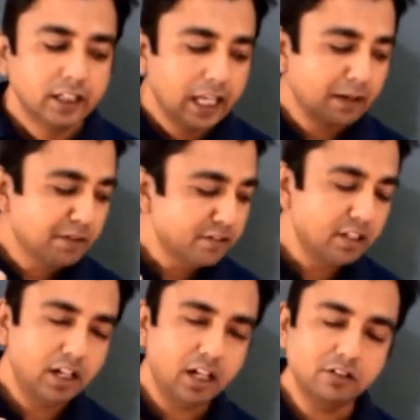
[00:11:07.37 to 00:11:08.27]

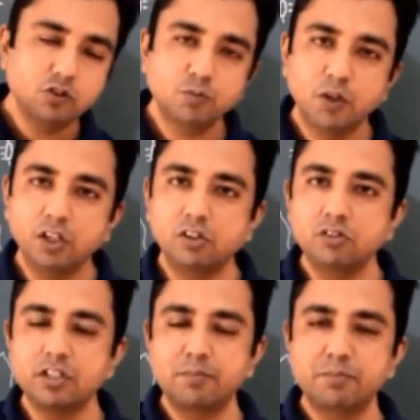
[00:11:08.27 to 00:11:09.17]
MHC class 2
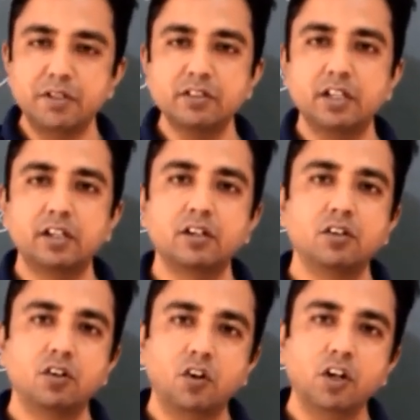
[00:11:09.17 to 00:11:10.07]
molecules are present
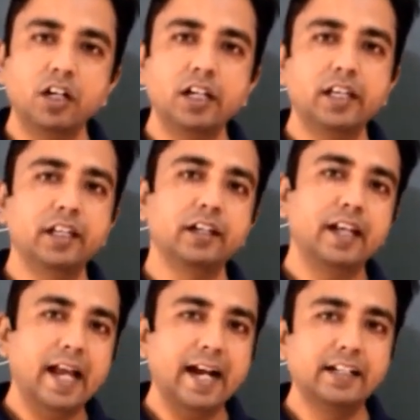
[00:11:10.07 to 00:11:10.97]
only in
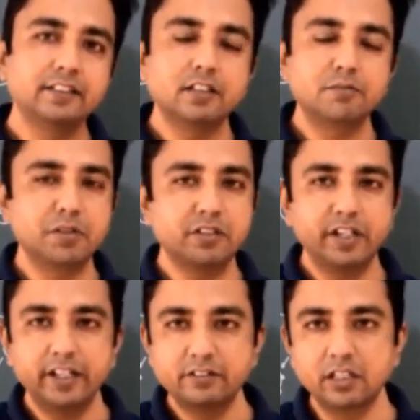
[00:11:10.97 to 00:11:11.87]
antigen
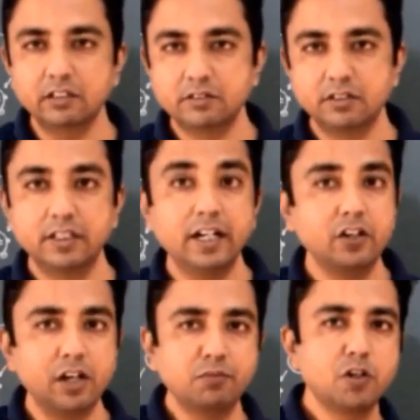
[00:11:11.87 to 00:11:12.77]
presenting cells, that
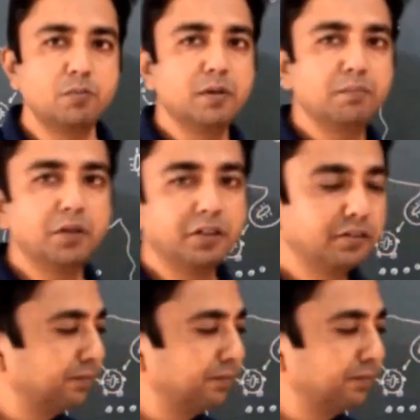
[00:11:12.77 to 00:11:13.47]
you have to remember.